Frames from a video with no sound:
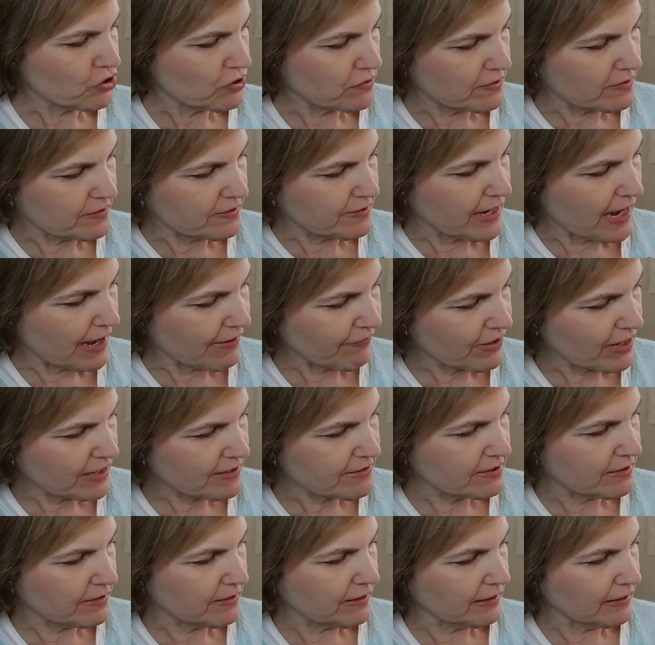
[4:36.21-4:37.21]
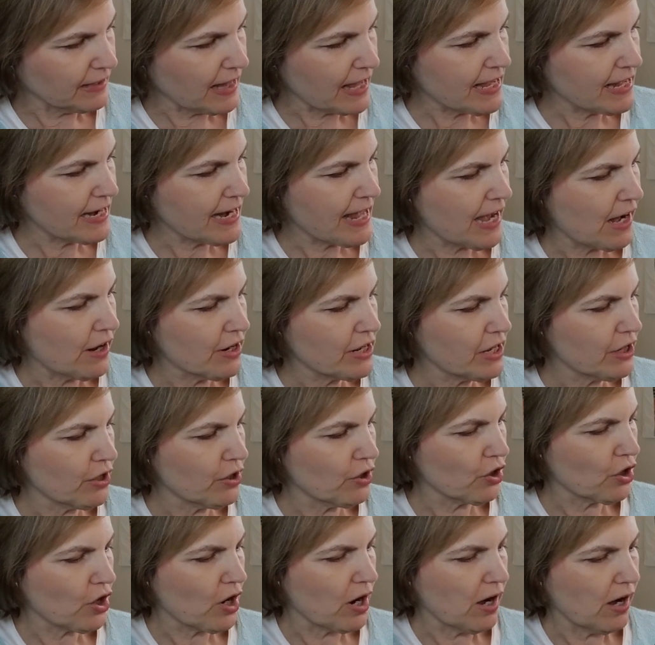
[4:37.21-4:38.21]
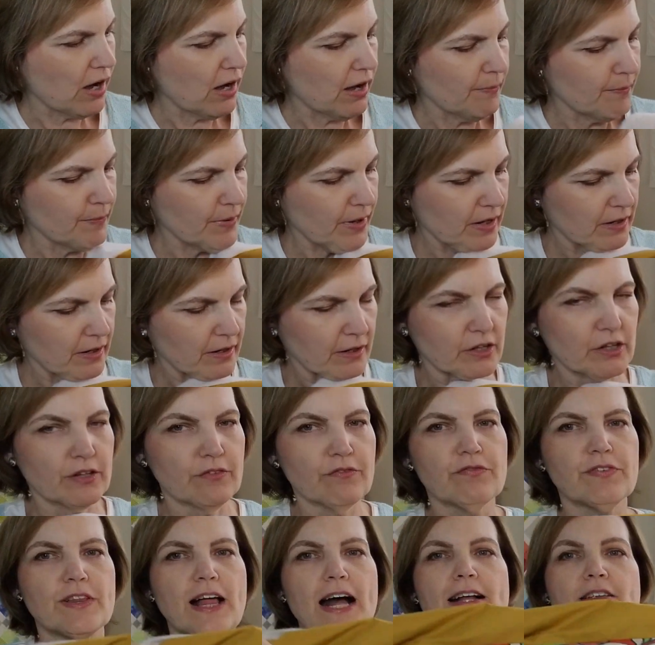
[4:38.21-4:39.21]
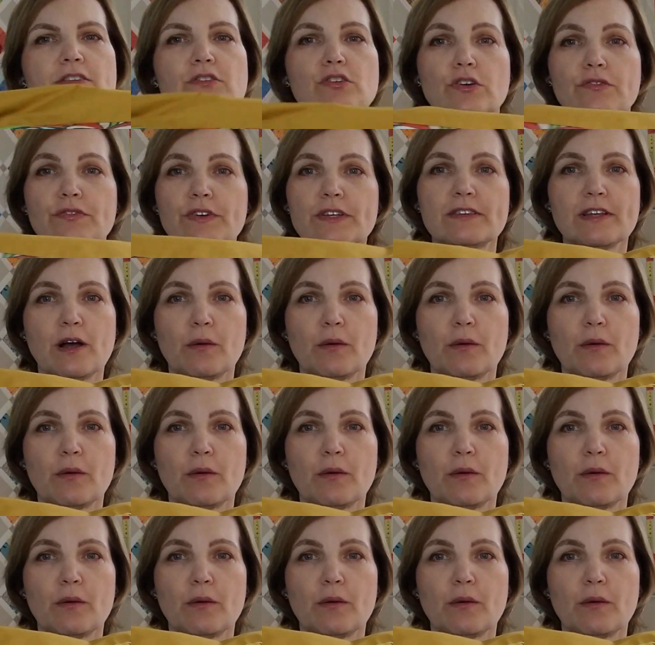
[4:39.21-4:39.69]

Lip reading: As I said, I've got to lay it out here on a good flat surface.